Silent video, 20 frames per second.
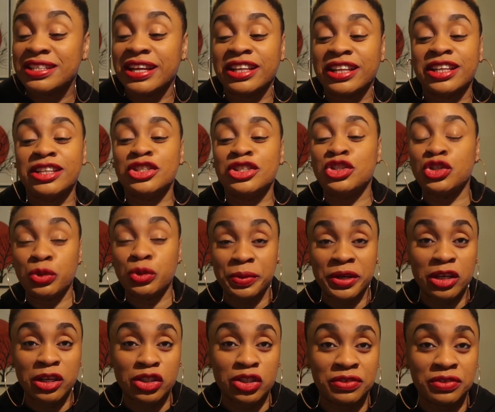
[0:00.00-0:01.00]
Like, they dupe a
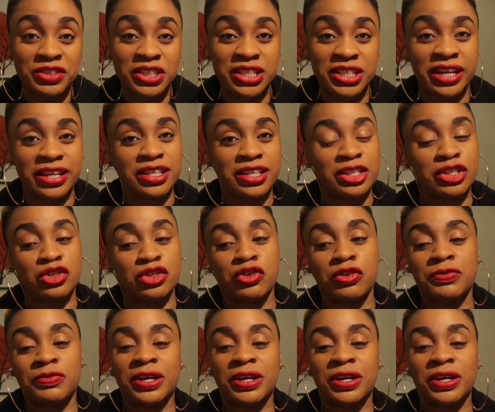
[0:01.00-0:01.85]
lot of designer stuff,